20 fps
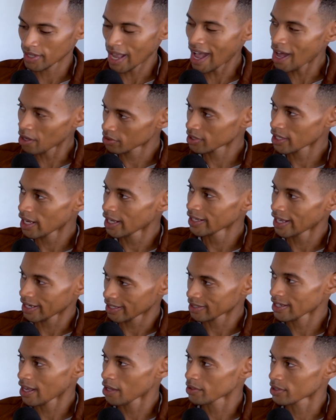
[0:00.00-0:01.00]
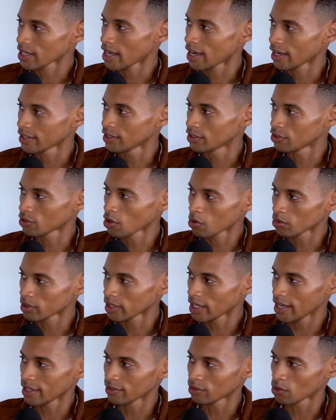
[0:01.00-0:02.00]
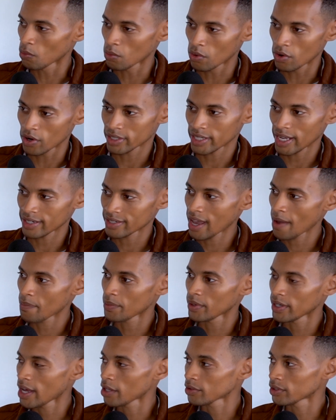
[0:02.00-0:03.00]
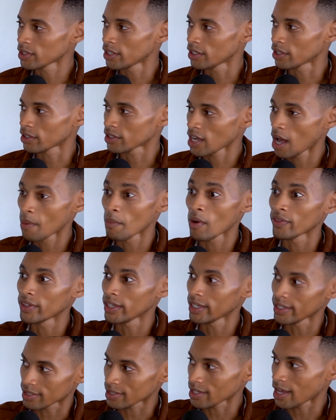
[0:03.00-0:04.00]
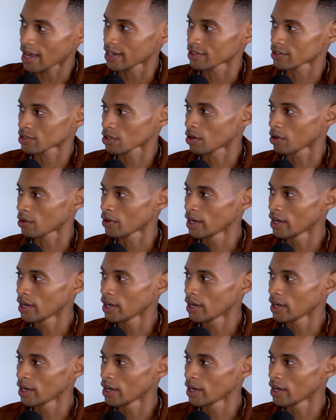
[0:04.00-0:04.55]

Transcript: outside like it's outside, and don't let the wars that's happening out there come on the inside. So,